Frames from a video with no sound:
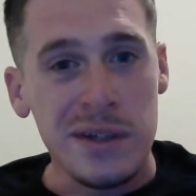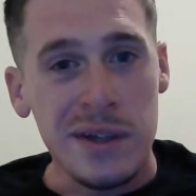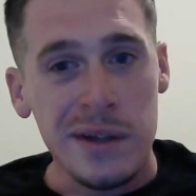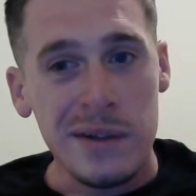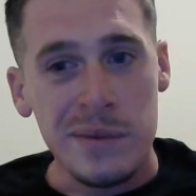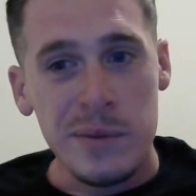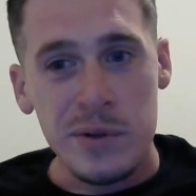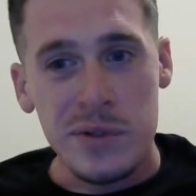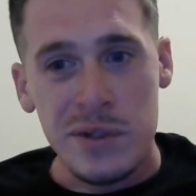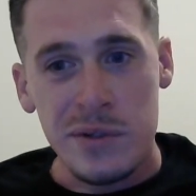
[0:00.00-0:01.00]
Not the
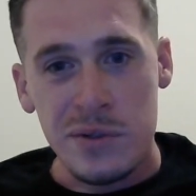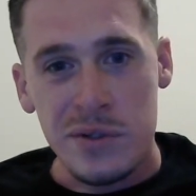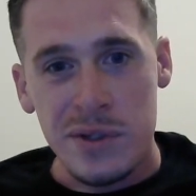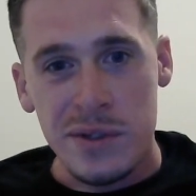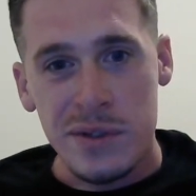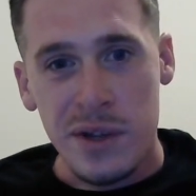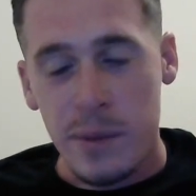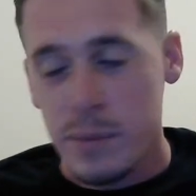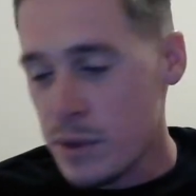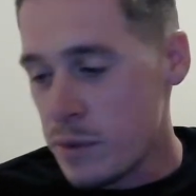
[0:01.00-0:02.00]
most interesting
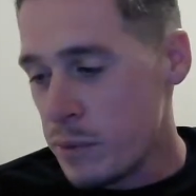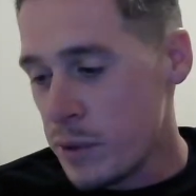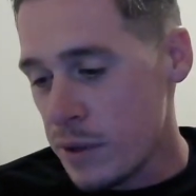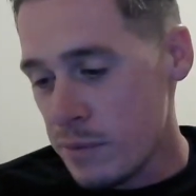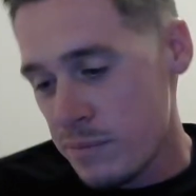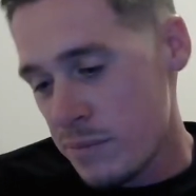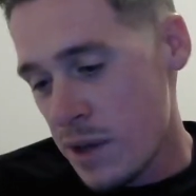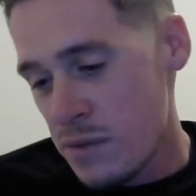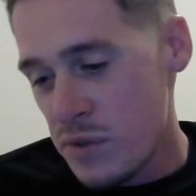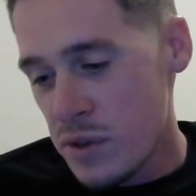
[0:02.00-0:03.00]
topic, but
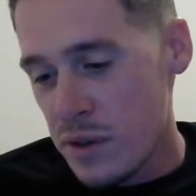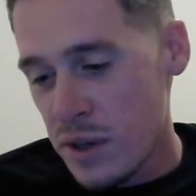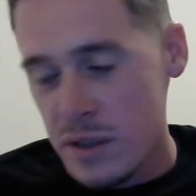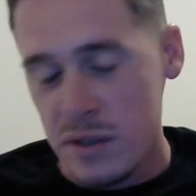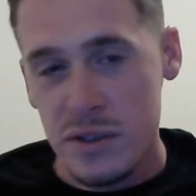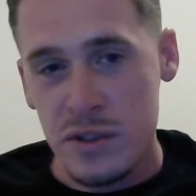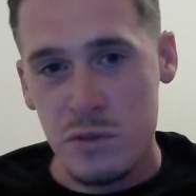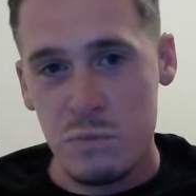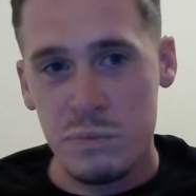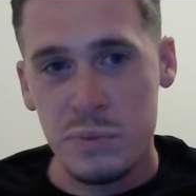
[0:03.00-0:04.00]
I figured I'd at
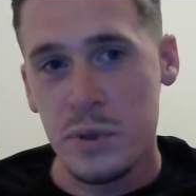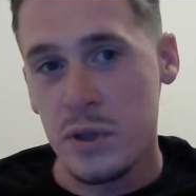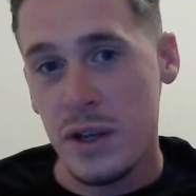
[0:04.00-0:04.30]
least put it